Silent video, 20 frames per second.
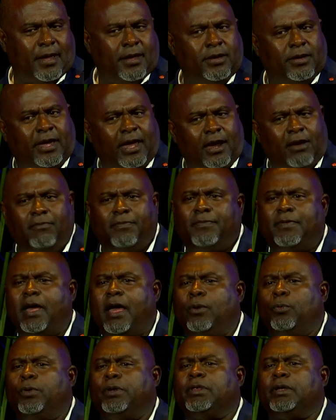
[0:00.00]
You can't
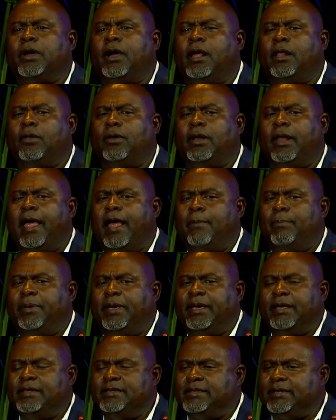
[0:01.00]
find where the color line
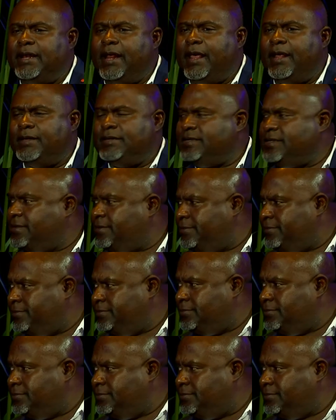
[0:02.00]
begins and ends.